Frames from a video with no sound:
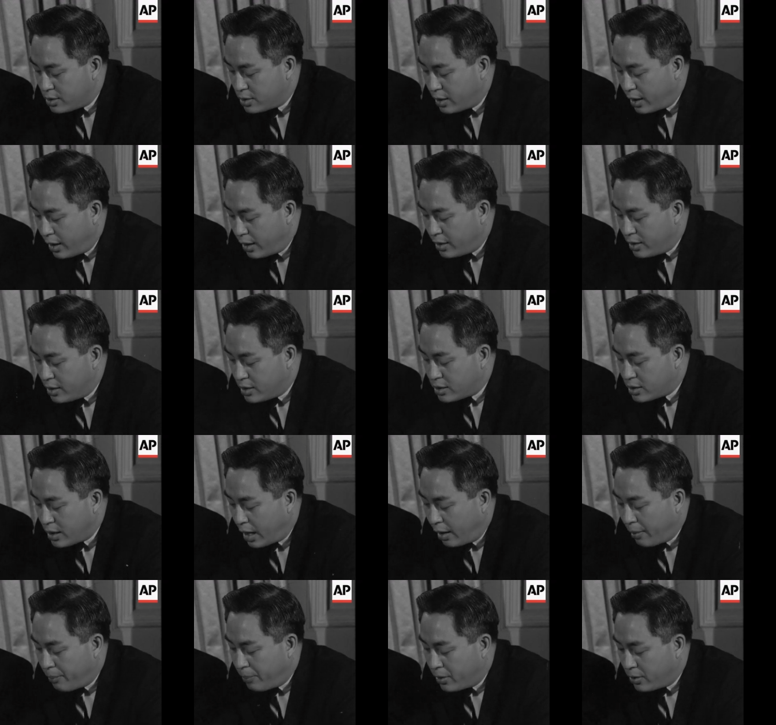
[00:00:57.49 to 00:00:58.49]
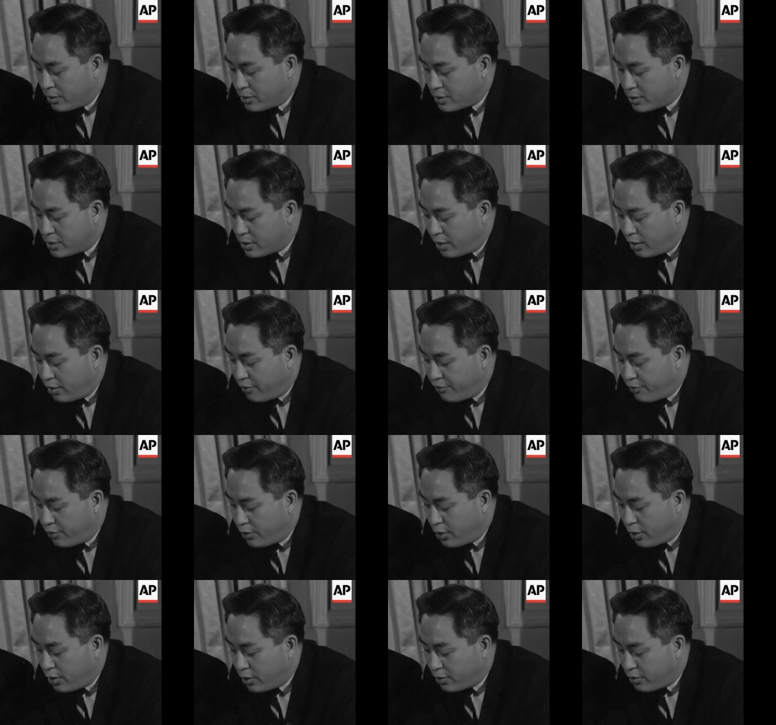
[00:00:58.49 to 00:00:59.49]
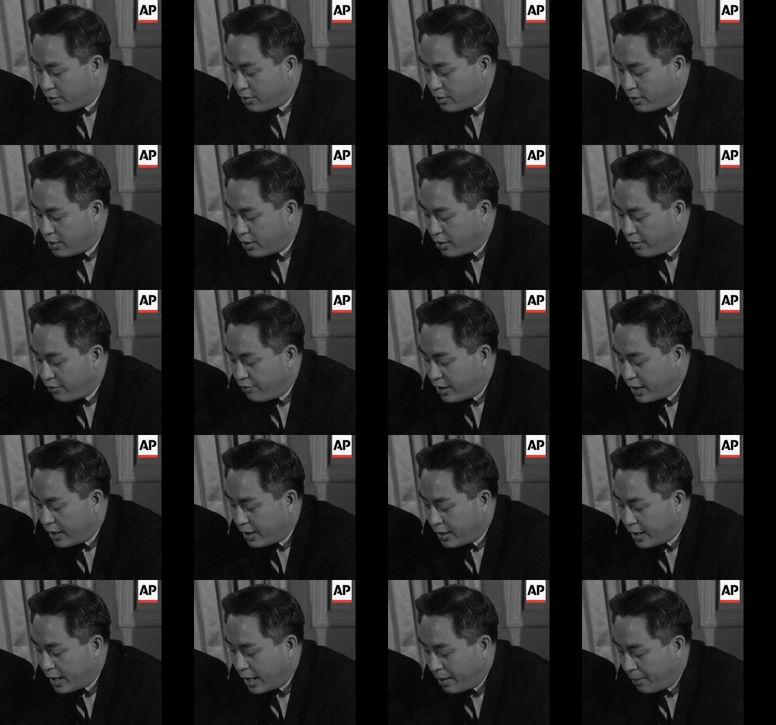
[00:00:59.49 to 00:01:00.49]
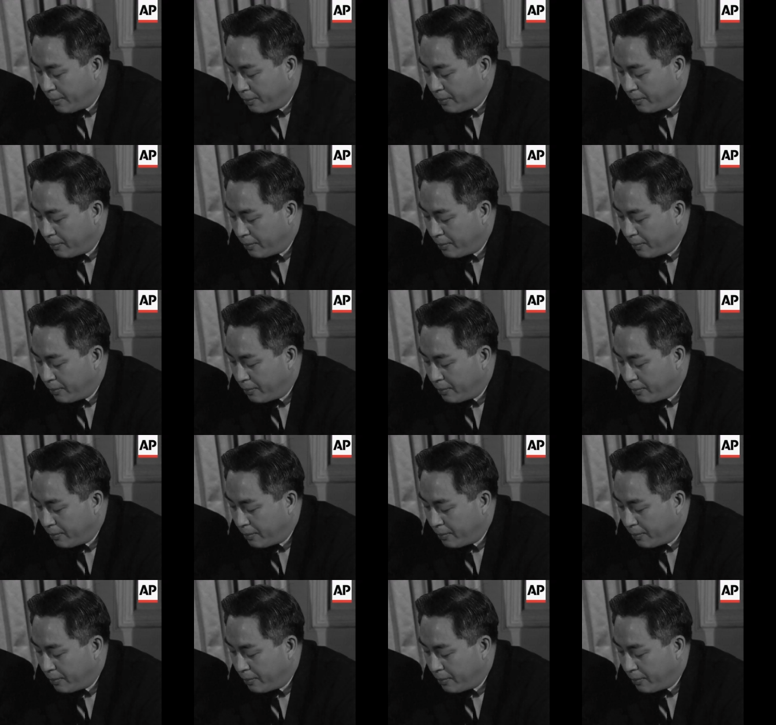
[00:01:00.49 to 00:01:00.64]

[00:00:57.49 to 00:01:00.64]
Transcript: and disciples of North Vietnam